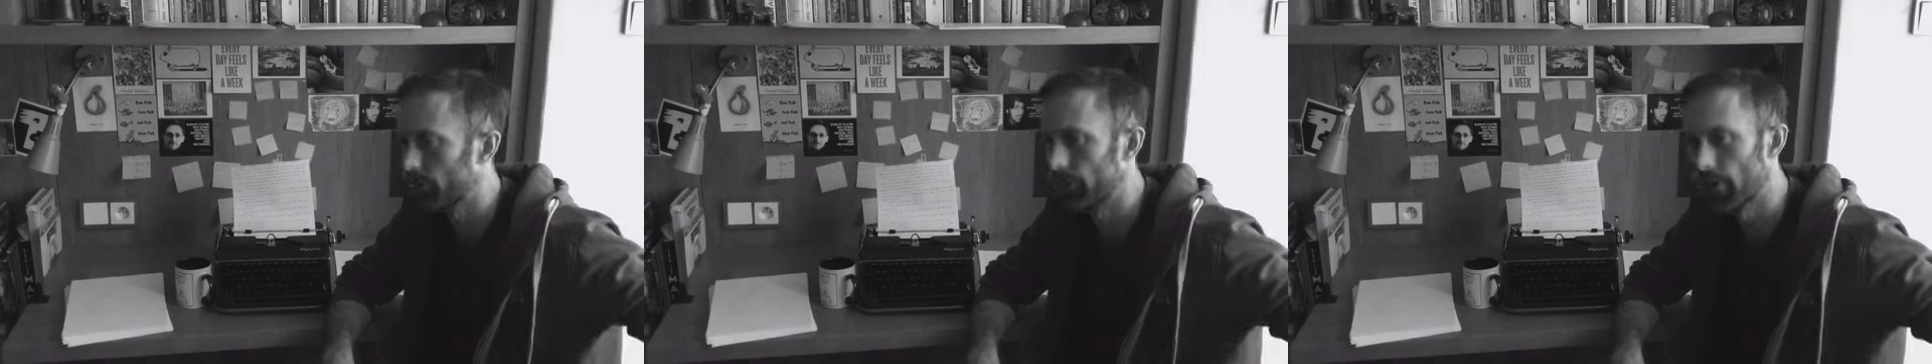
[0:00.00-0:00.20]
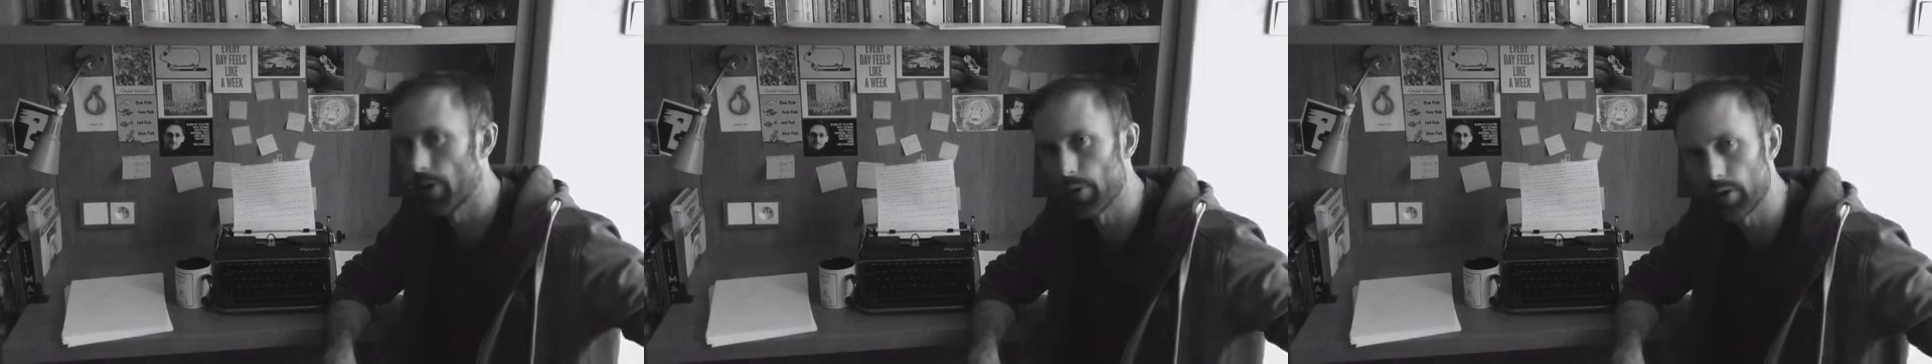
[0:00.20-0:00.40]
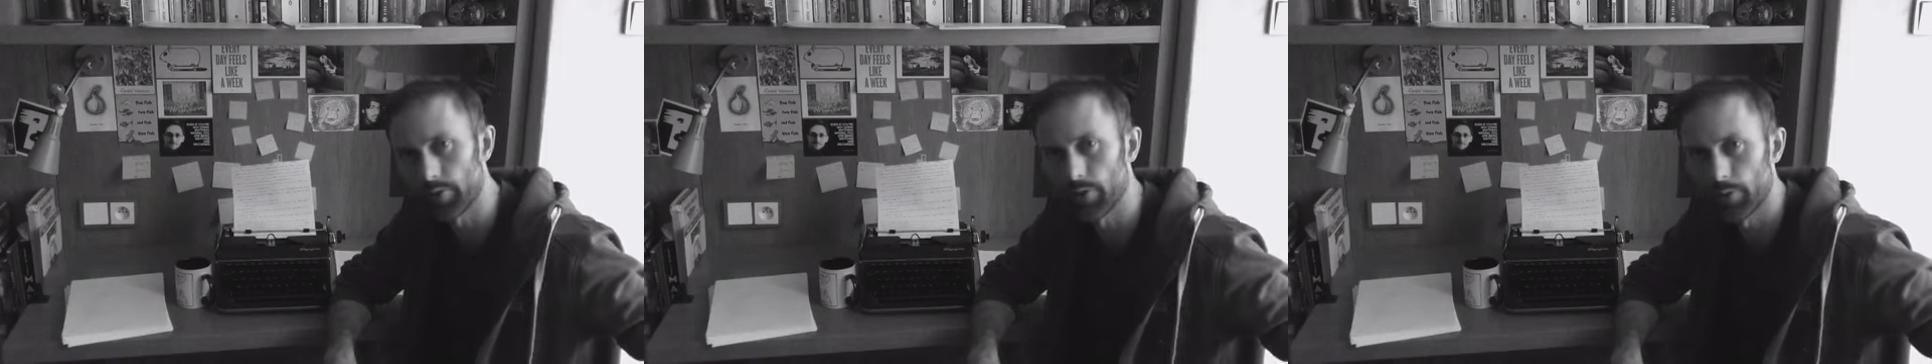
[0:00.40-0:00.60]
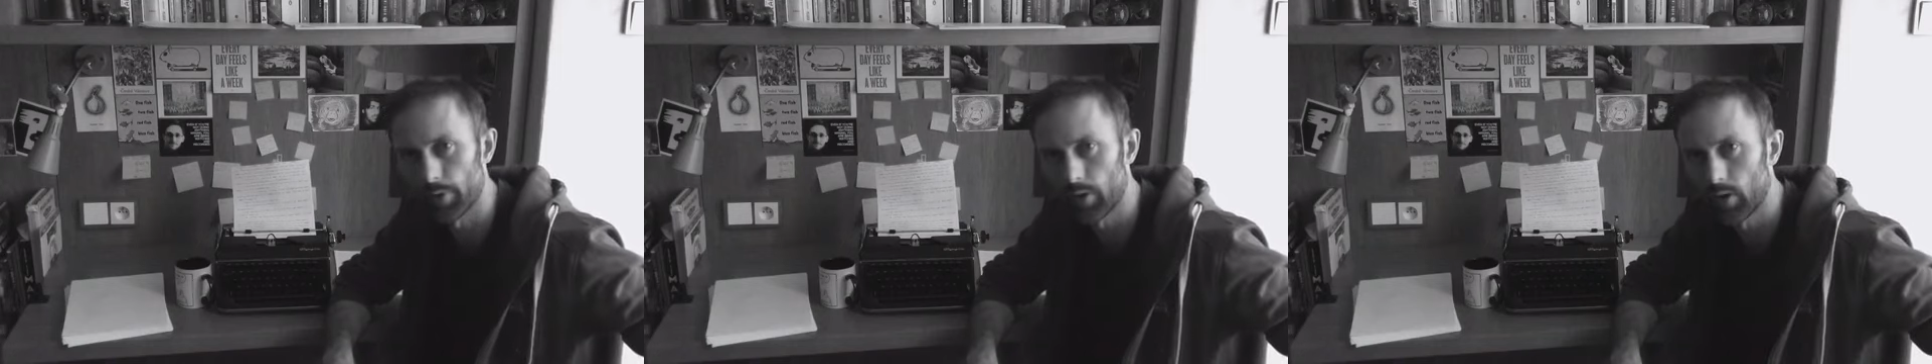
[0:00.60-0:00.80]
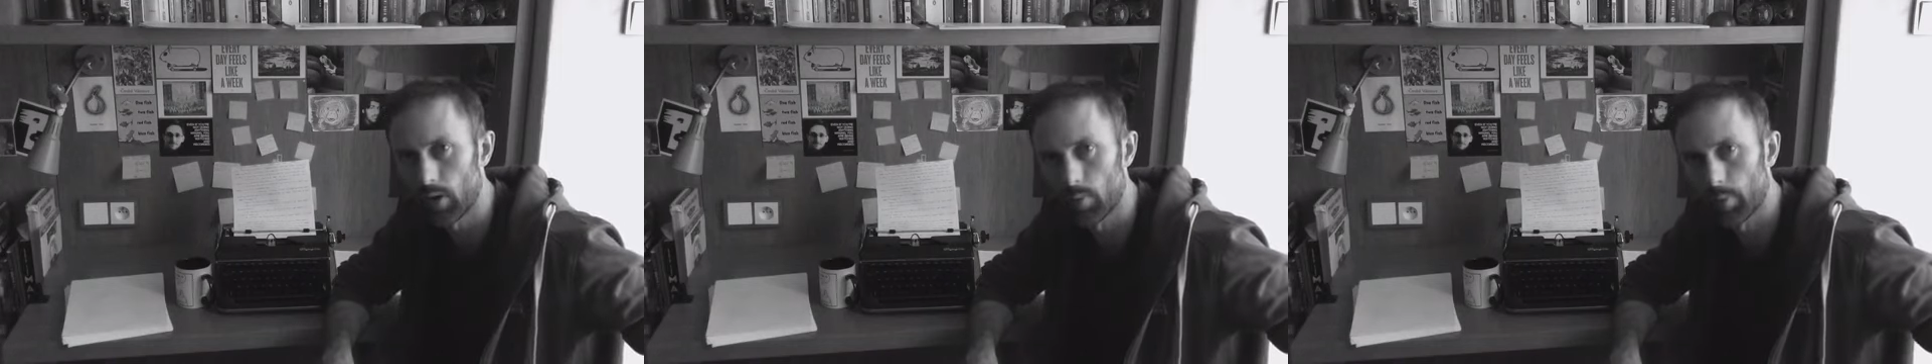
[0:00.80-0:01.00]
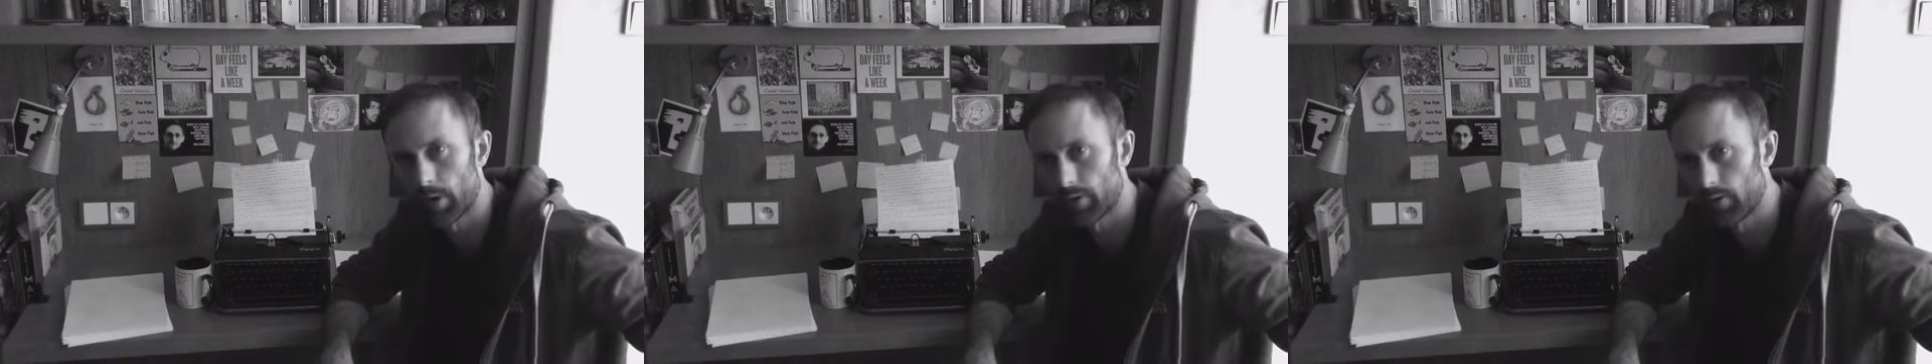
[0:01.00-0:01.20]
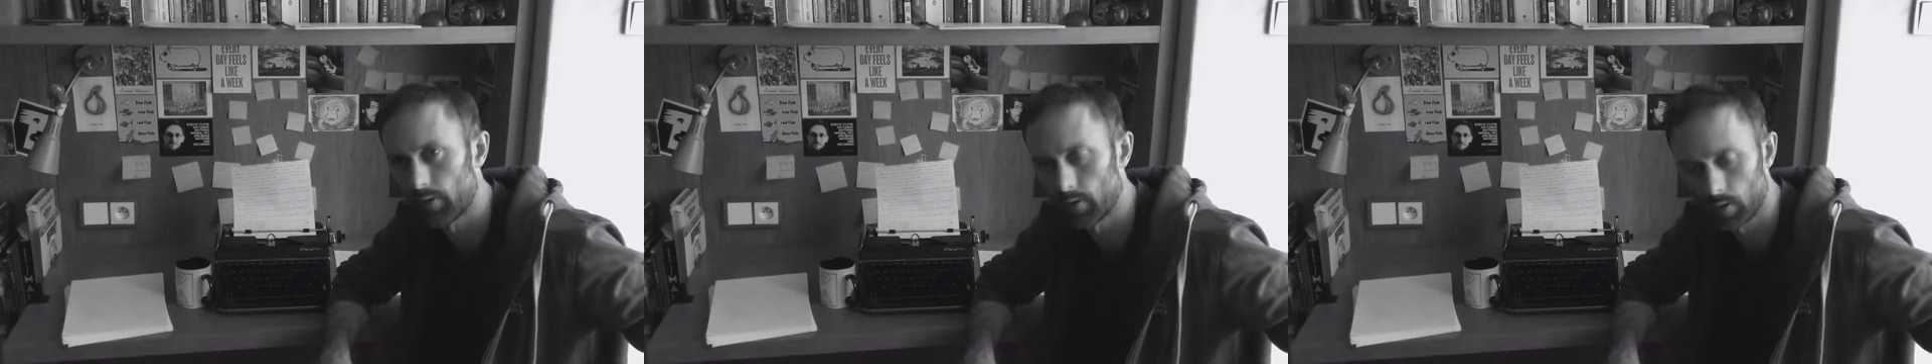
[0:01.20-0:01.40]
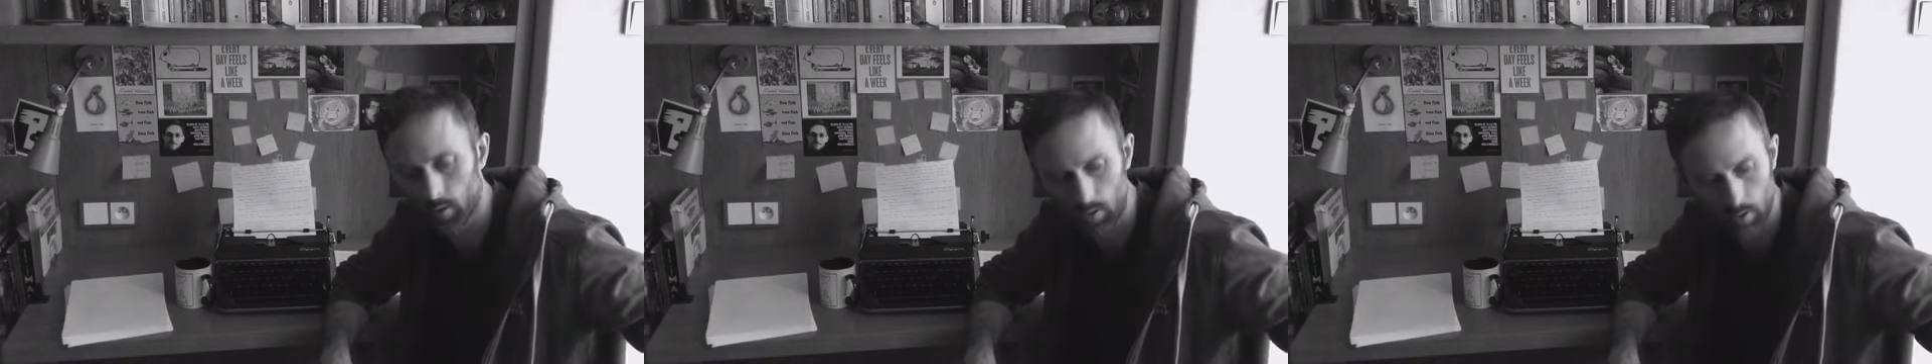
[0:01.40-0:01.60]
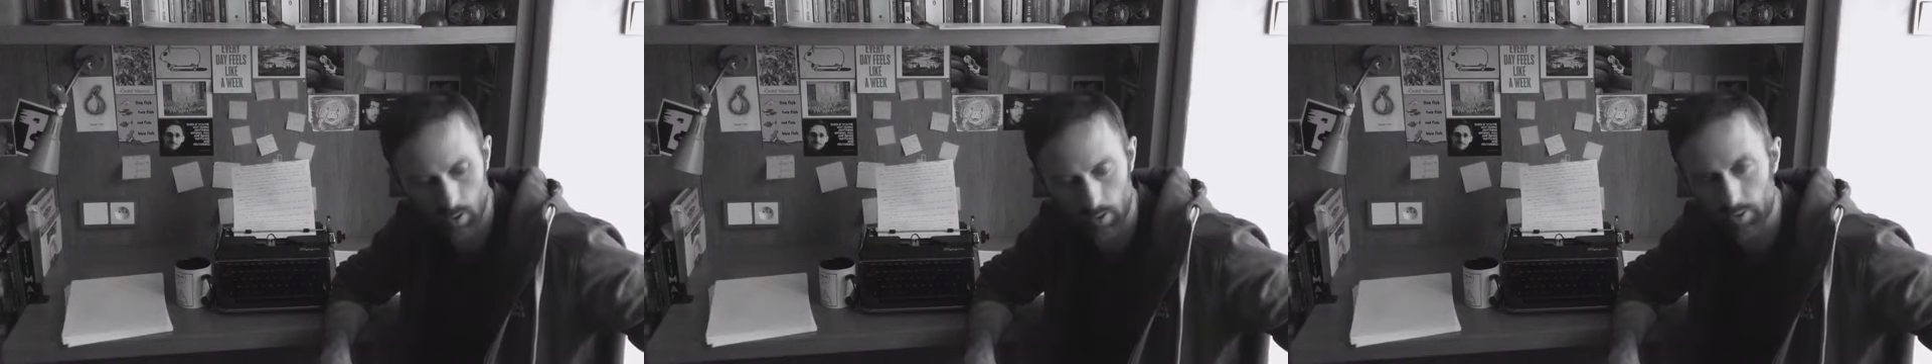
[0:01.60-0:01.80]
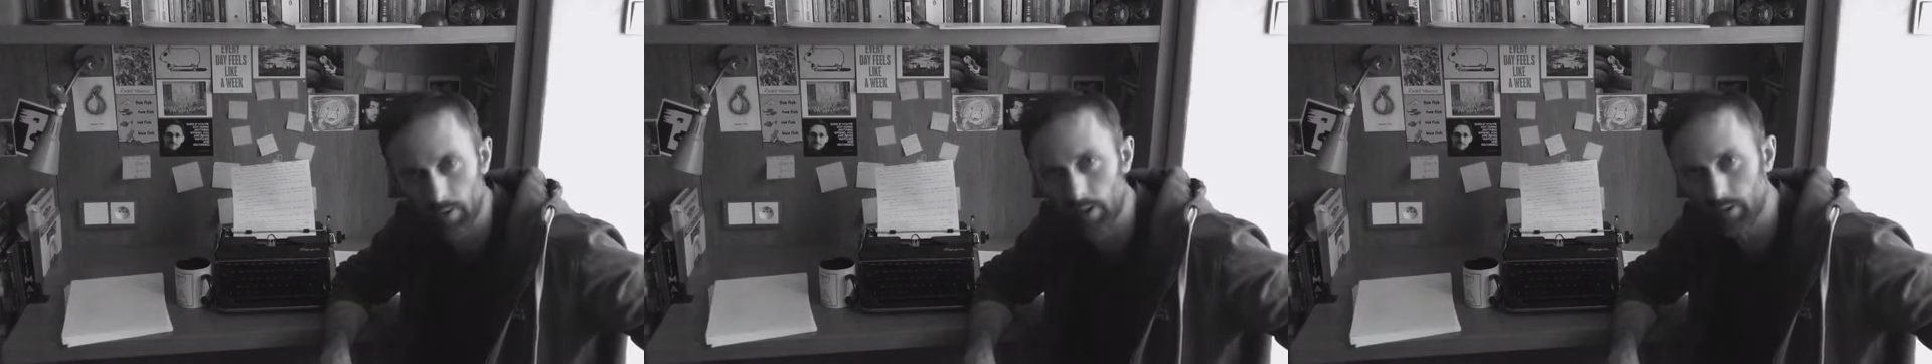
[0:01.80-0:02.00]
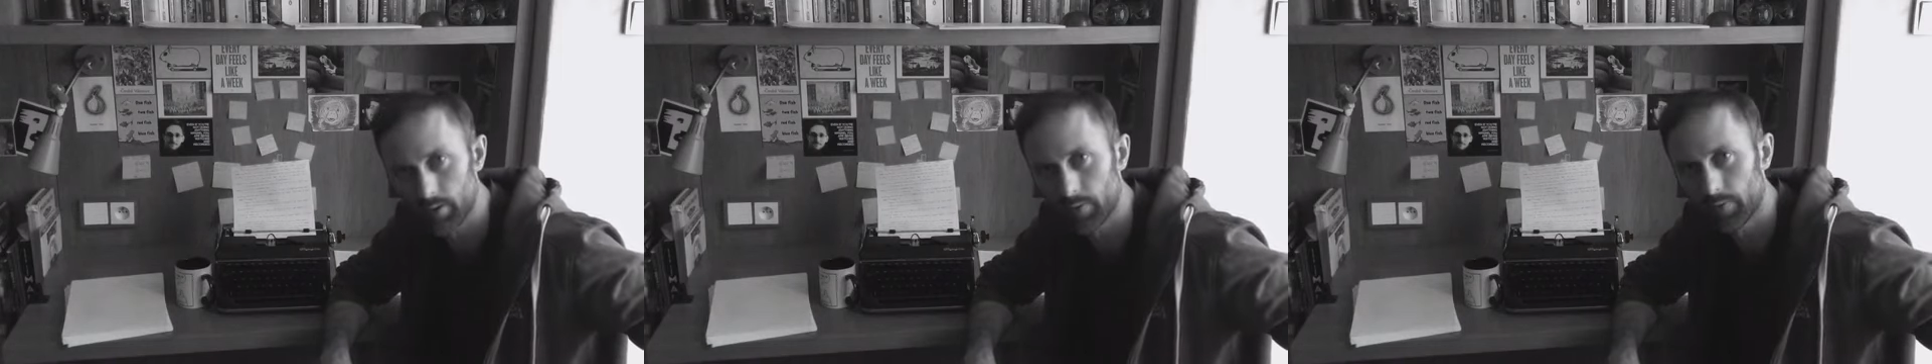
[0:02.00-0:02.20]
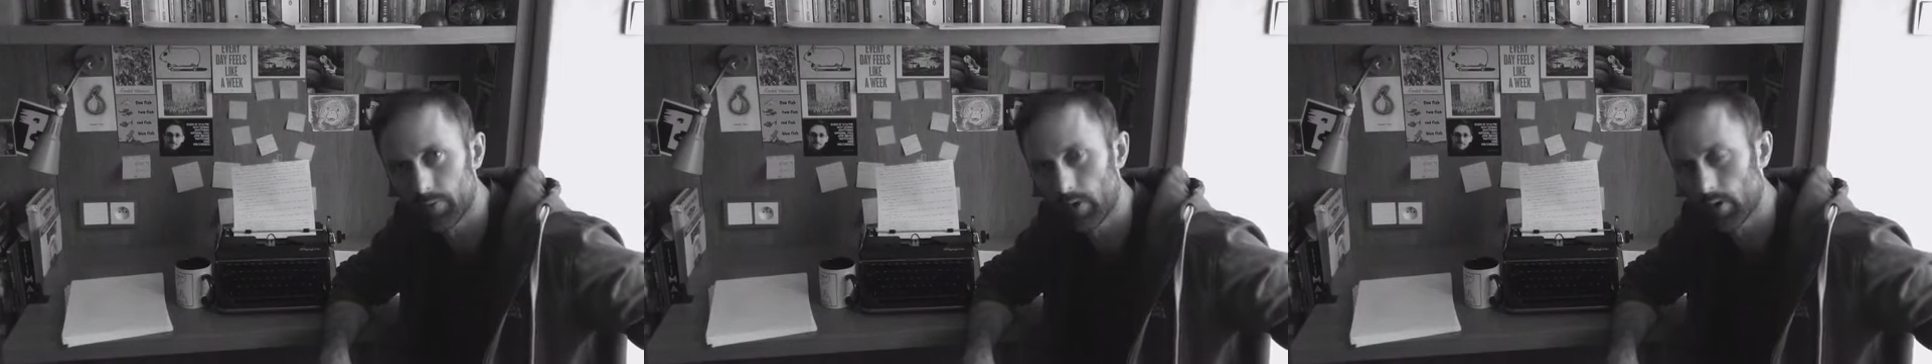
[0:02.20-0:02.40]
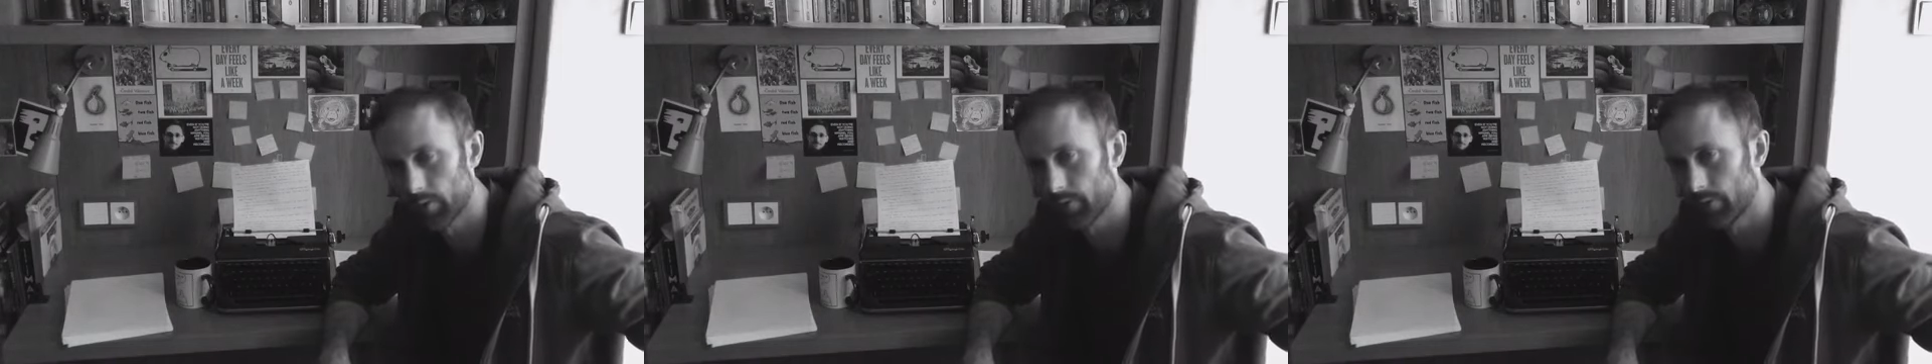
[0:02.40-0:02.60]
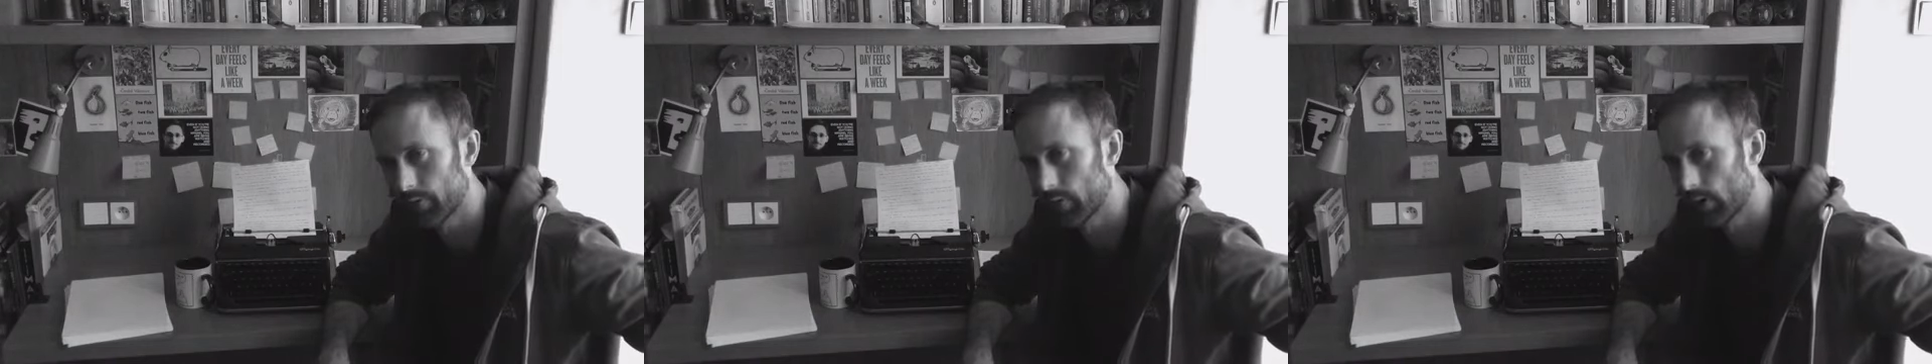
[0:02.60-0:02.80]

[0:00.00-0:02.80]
very, very going back to the early days of kind of